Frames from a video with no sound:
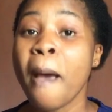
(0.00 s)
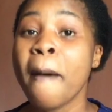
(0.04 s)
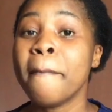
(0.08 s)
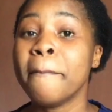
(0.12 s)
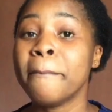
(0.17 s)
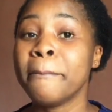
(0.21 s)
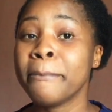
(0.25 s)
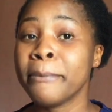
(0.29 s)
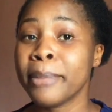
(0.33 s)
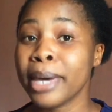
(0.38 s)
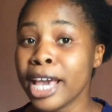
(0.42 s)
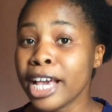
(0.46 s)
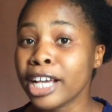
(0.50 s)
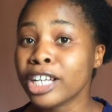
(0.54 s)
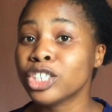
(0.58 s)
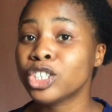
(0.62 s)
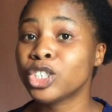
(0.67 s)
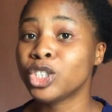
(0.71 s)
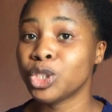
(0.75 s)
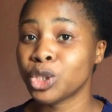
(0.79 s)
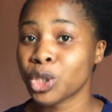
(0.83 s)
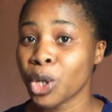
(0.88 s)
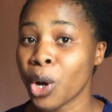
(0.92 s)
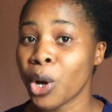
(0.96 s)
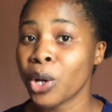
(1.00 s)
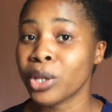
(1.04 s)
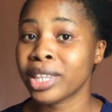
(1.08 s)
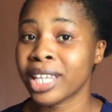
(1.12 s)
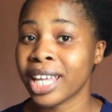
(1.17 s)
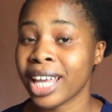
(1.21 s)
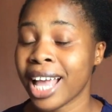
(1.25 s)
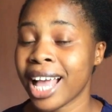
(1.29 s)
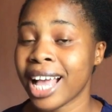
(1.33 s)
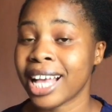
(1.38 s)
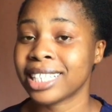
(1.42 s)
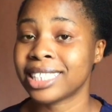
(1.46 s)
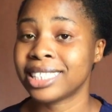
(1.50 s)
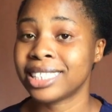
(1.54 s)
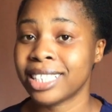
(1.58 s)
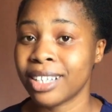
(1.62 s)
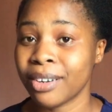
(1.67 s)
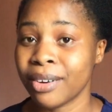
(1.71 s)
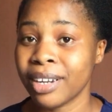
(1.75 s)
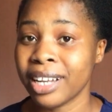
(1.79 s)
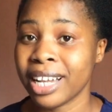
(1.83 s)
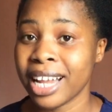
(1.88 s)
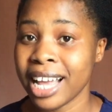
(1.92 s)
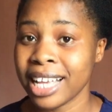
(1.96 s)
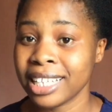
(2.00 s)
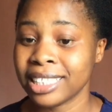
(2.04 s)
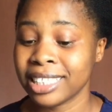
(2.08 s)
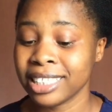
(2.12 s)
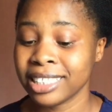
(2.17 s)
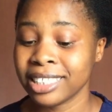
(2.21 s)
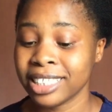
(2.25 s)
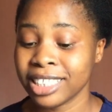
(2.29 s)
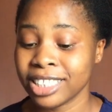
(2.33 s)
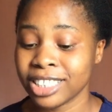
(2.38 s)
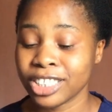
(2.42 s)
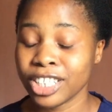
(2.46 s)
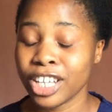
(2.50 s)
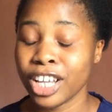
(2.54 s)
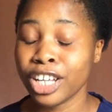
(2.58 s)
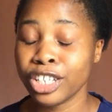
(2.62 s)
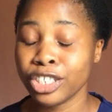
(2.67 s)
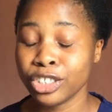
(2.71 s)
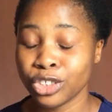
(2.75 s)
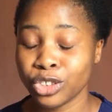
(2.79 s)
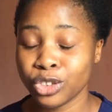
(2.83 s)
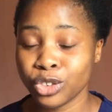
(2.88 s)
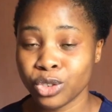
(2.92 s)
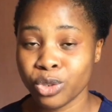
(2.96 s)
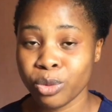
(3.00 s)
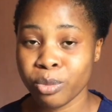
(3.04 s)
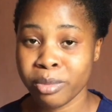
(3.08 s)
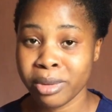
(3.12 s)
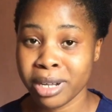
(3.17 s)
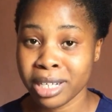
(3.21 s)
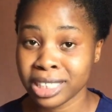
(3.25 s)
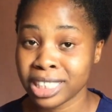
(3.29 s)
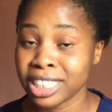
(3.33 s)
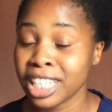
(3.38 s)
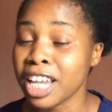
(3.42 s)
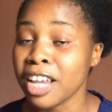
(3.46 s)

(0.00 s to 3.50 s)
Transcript: Make sure they are sterilizing this instrument.